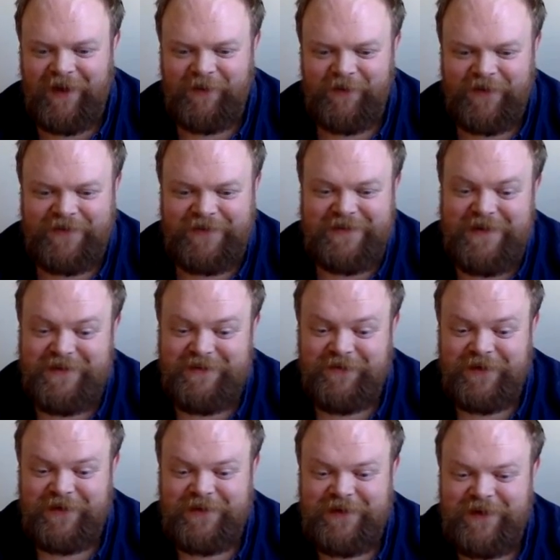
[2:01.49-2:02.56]
and with tears
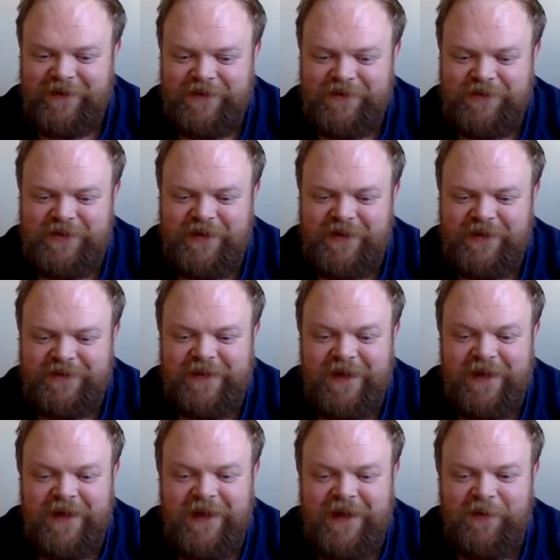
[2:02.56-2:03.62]
running down his cheeks,
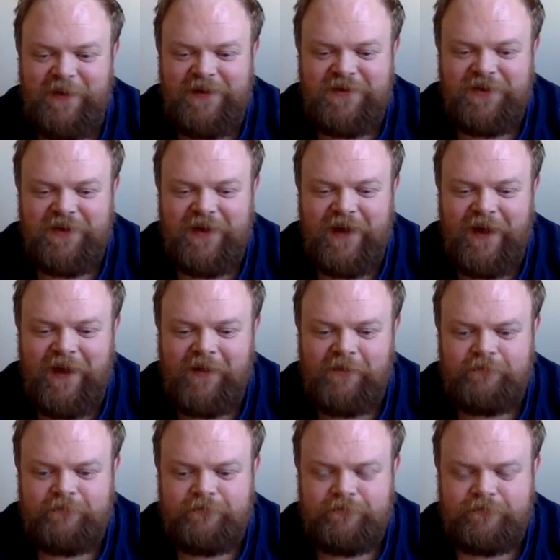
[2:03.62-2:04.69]
he went on
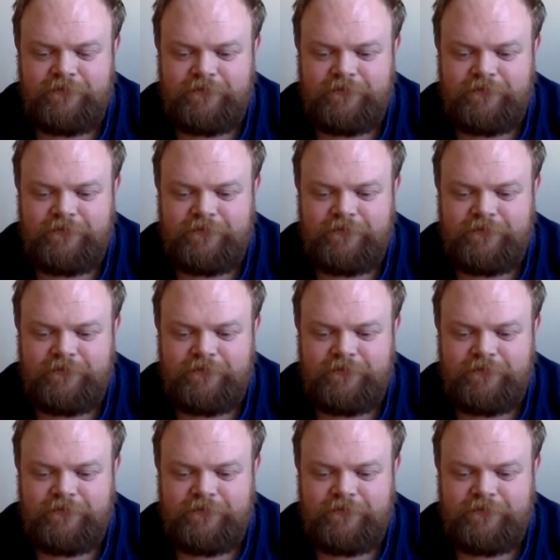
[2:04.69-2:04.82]
again.